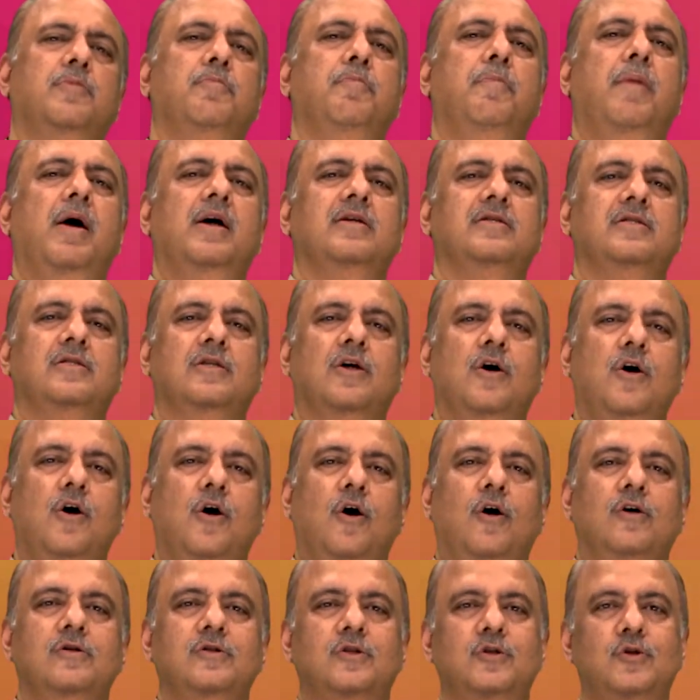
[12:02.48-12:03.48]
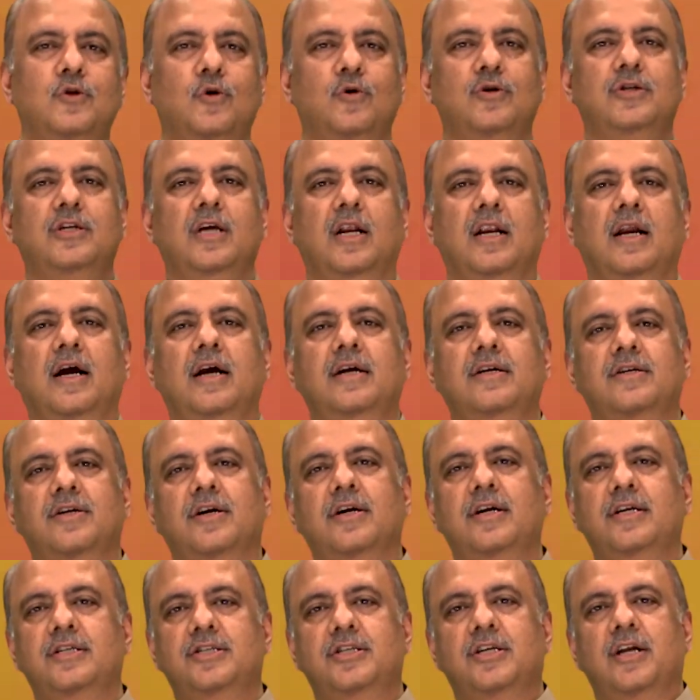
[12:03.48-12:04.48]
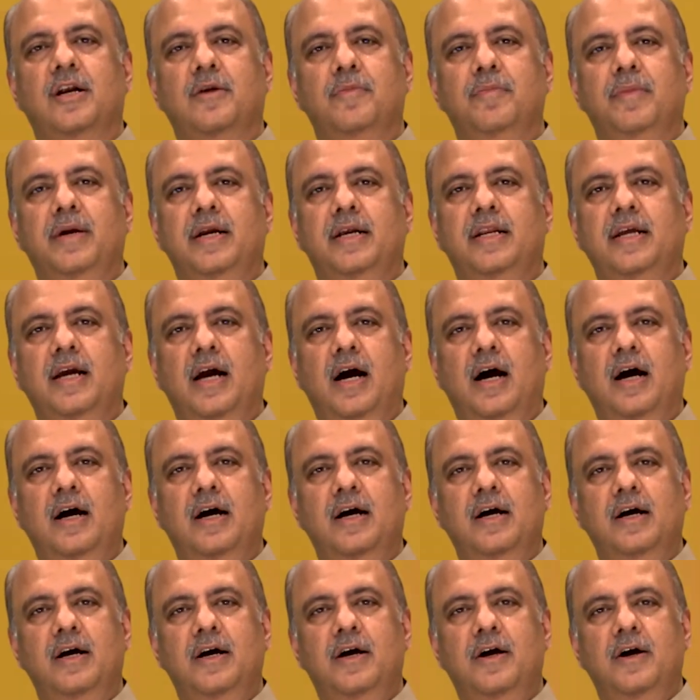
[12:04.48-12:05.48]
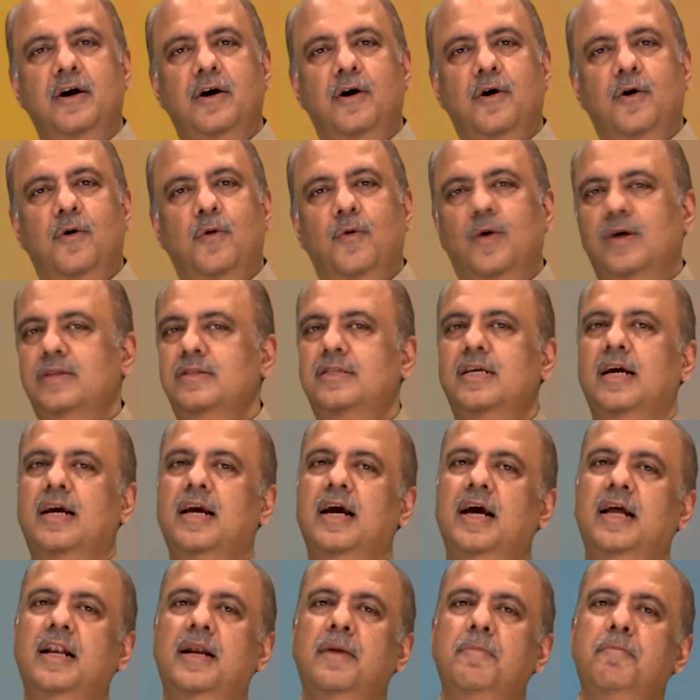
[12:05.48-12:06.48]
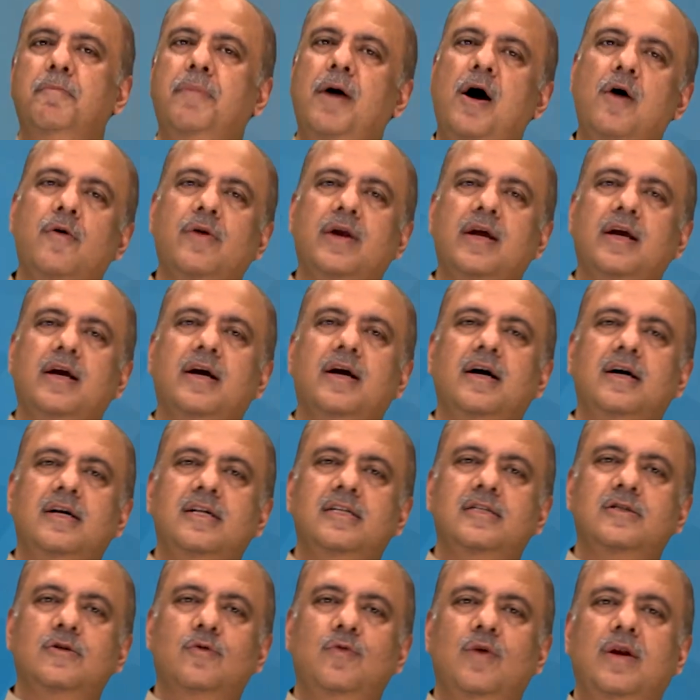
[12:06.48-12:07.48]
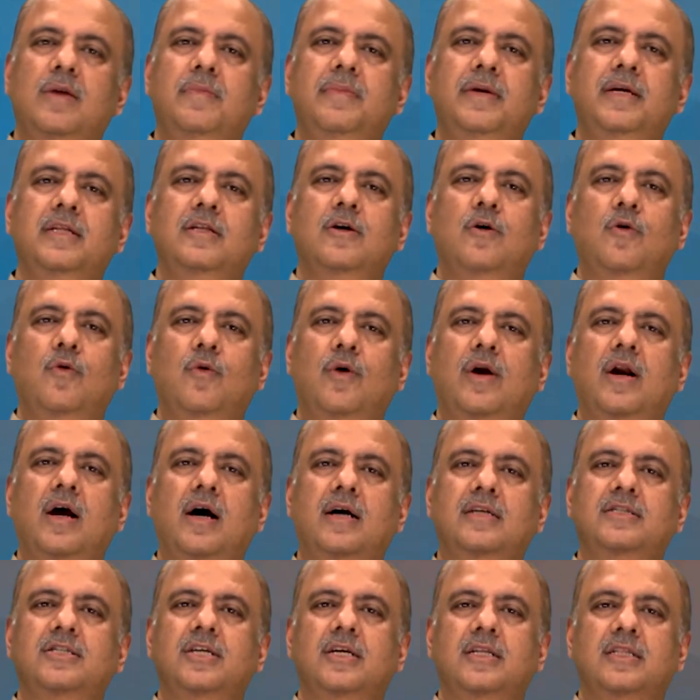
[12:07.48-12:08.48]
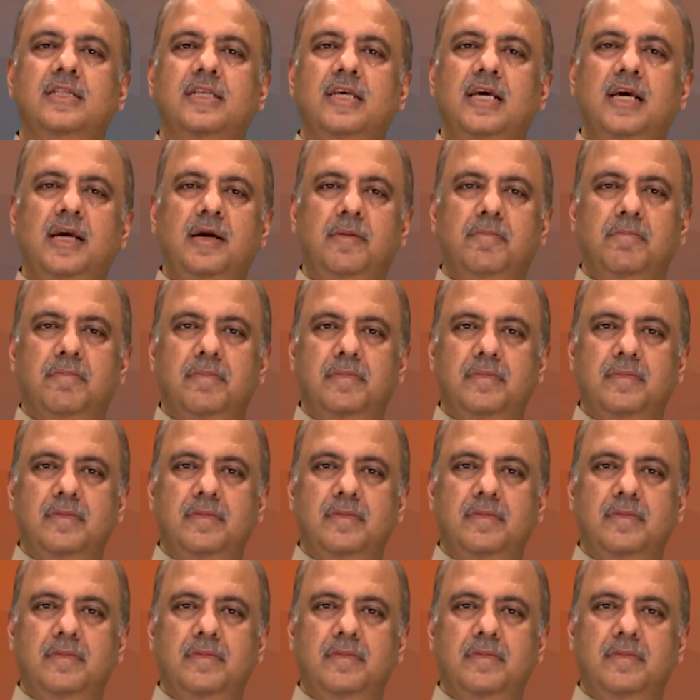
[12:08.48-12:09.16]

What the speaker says: buzz on social and traditional media. Once again, empowering girls will be the overarching theme.